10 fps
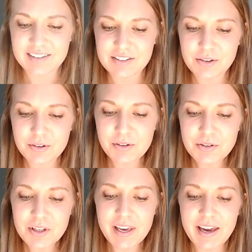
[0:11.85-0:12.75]
So
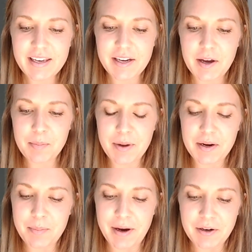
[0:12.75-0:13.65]
usually I get up at
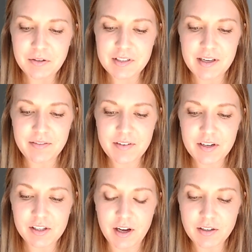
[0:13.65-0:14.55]
about 7
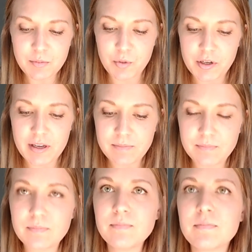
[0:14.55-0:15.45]
o'clock in the morning.
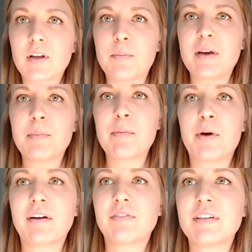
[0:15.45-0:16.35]
I'll make my
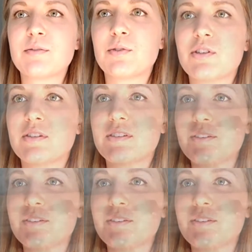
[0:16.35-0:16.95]
breakfast, which is